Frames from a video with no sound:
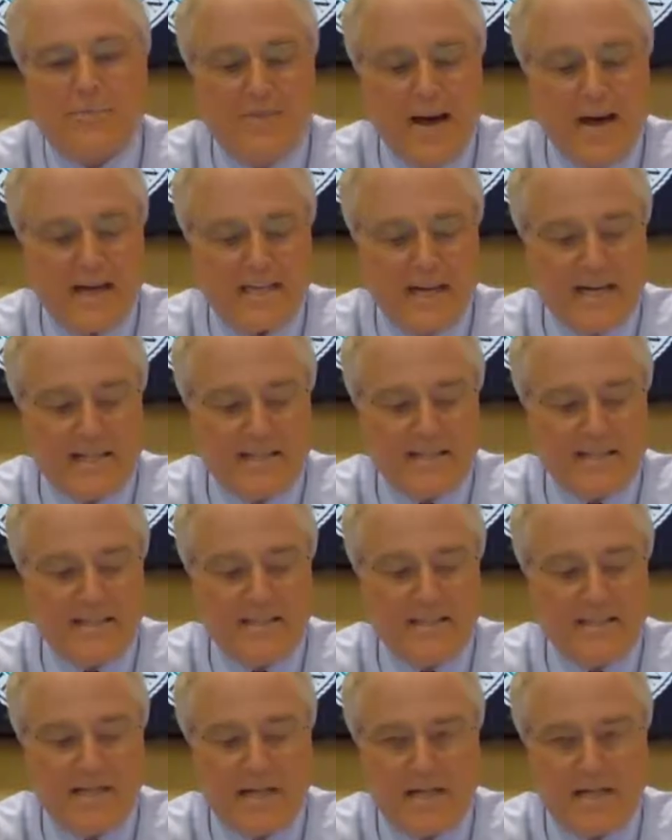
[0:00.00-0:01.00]
In fact, I
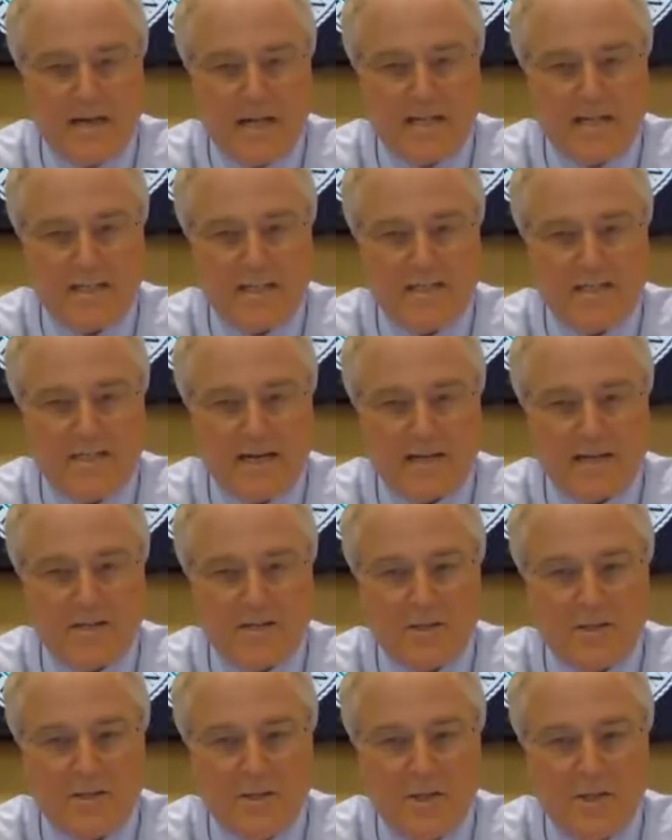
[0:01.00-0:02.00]
see the technology
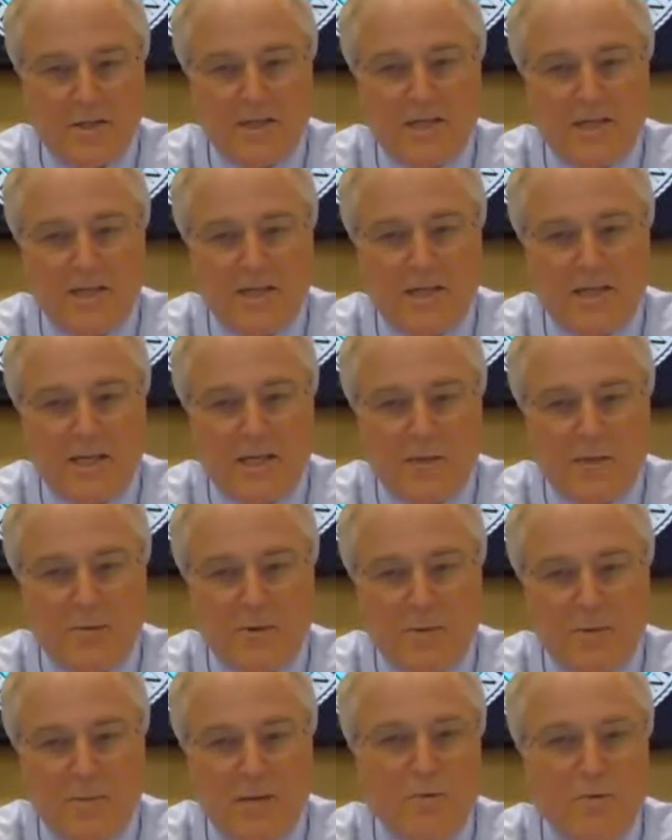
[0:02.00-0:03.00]
sector
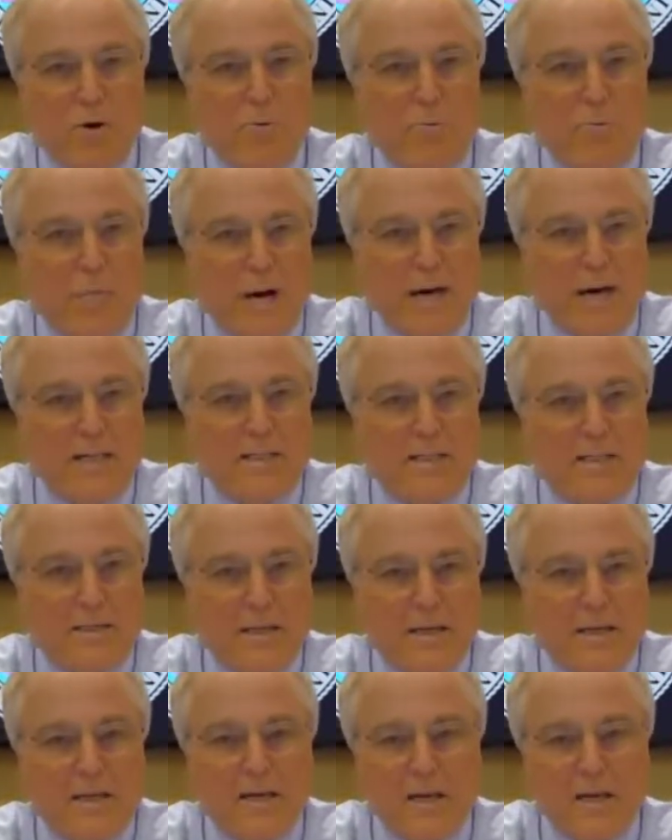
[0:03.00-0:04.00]
continuing to be
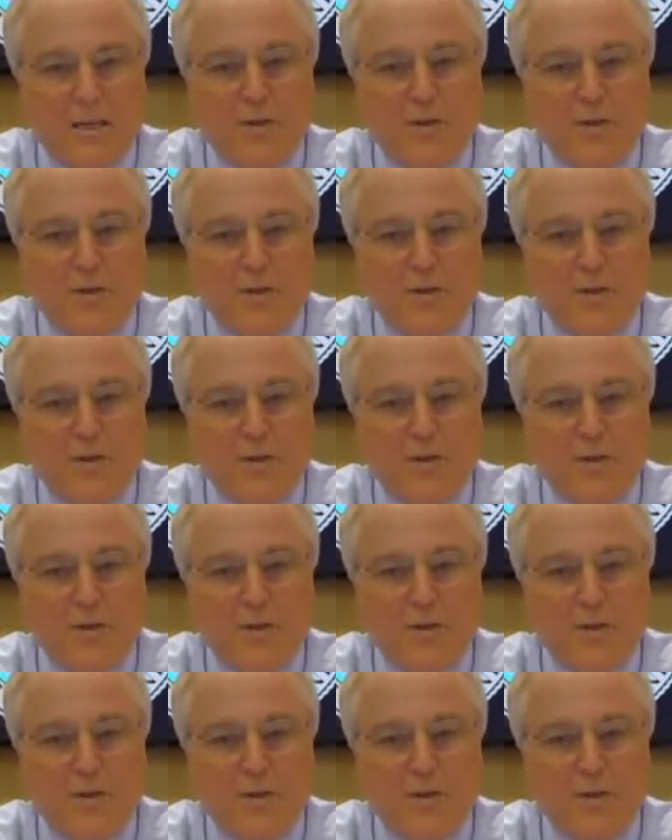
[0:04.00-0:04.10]
robust.